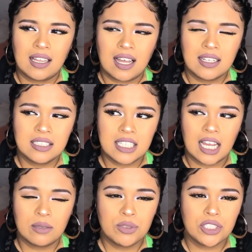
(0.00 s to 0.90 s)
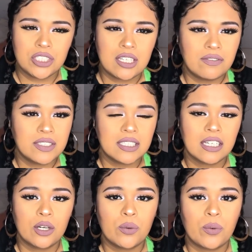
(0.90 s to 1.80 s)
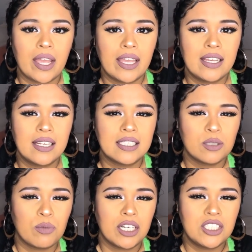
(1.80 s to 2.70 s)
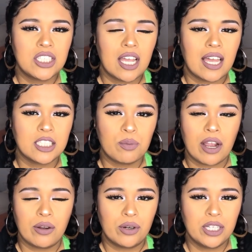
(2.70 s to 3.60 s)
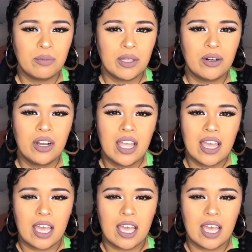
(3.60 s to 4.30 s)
a lot of the times your stuff isn't going to weigh as much as priority mail,